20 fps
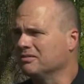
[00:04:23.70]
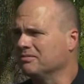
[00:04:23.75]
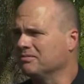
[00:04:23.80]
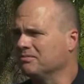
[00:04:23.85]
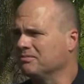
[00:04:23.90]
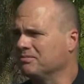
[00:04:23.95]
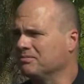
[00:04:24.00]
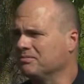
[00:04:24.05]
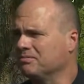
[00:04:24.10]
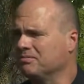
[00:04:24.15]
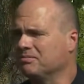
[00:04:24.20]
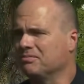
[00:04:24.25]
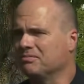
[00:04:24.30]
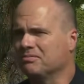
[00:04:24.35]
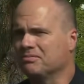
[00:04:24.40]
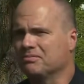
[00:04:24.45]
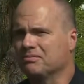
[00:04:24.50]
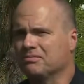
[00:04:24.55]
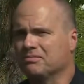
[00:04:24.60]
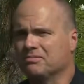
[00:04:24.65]

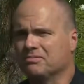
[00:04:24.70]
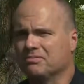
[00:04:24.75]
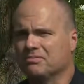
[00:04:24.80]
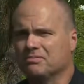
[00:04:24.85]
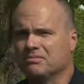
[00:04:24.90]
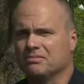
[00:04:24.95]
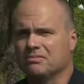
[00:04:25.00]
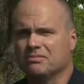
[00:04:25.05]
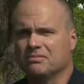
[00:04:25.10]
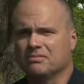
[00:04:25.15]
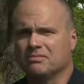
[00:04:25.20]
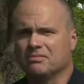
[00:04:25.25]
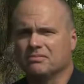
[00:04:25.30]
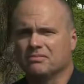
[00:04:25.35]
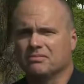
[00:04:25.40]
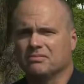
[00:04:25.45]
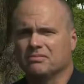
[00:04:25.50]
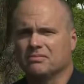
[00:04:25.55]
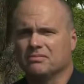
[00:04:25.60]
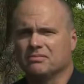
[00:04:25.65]

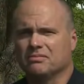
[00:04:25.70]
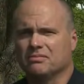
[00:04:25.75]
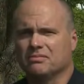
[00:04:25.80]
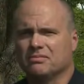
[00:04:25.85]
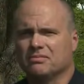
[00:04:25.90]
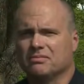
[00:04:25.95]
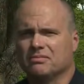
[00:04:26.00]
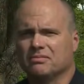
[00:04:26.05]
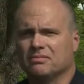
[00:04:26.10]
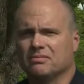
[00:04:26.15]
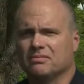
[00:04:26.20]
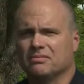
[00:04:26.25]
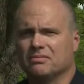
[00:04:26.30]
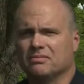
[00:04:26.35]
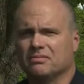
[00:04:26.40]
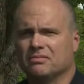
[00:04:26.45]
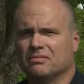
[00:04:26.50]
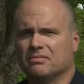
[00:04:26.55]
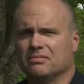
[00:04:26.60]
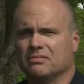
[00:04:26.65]

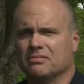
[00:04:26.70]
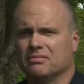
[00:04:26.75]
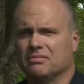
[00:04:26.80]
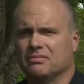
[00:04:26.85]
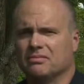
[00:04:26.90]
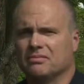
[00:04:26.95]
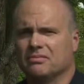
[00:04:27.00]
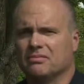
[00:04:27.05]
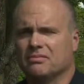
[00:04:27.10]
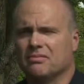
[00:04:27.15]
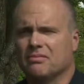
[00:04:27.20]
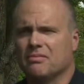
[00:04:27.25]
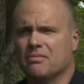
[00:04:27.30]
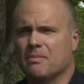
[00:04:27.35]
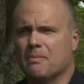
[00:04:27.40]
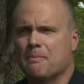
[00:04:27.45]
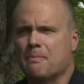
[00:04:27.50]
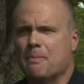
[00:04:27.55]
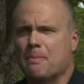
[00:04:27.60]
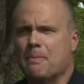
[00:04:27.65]

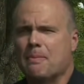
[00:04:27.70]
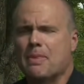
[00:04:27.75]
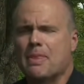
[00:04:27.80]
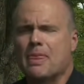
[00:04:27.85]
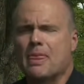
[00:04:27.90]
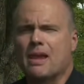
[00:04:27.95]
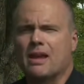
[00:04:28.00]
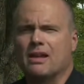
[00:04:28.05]
(no one is talking)